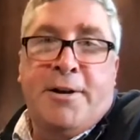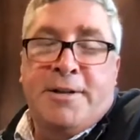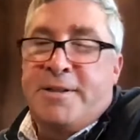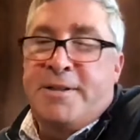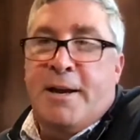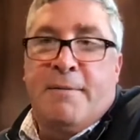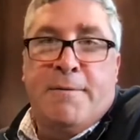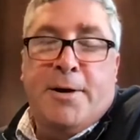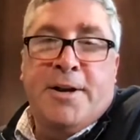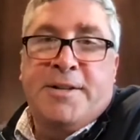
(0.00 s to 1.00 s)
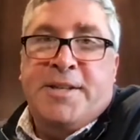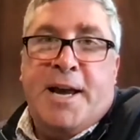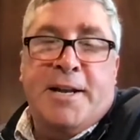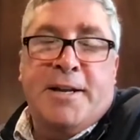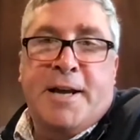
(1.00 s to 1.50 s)
And it's very
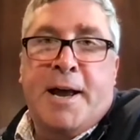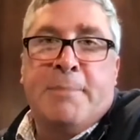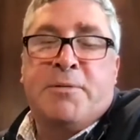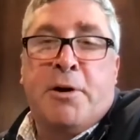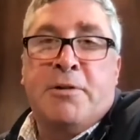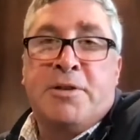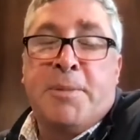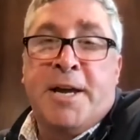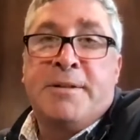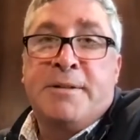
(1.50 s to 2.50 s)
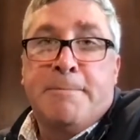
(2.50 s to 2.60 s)
exciting times for our space.